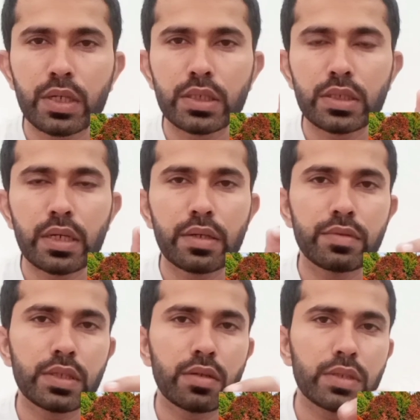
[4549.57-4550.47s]
Because the
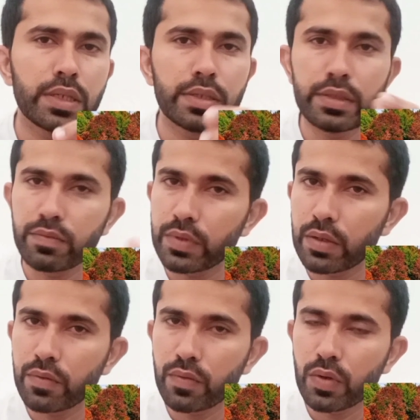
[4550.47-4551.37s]
leaves on the
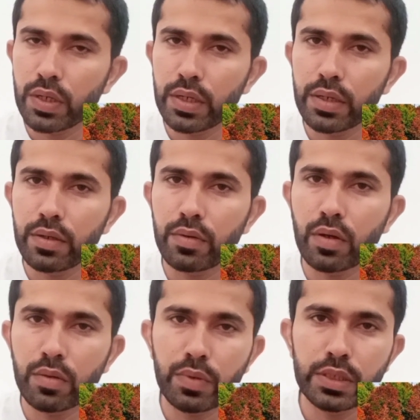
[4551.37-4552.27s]
trees turn
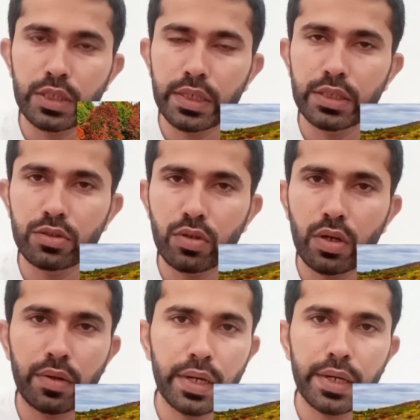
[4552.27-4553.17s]
golden,
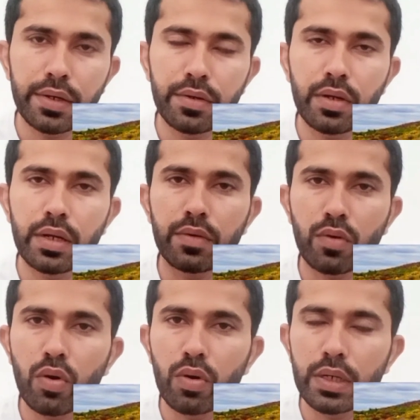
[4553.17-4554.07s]
orange, red,
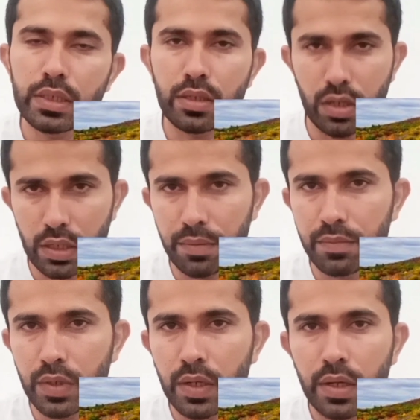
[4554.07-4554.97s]
and gold in the
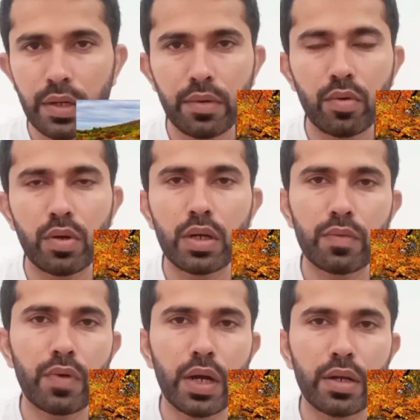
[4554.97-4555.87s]
autumn,
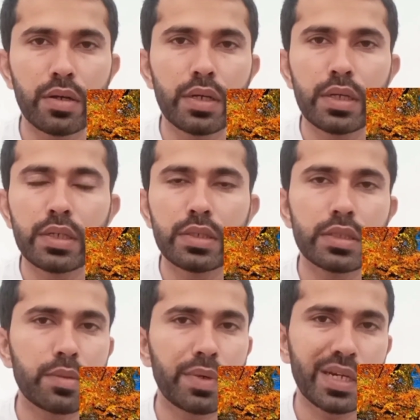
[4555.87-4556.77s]
or fall,
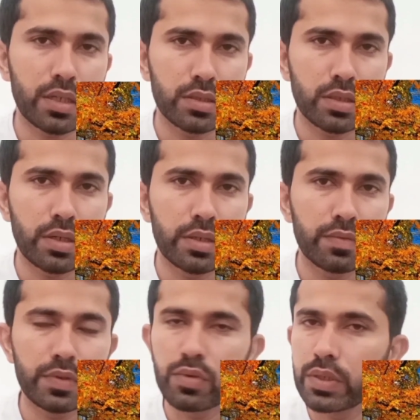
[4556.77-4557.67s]
as Americans
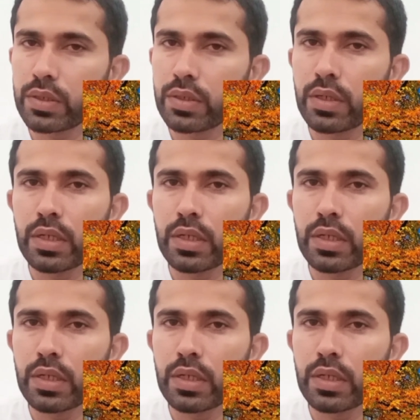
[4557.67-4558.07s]
refer to it,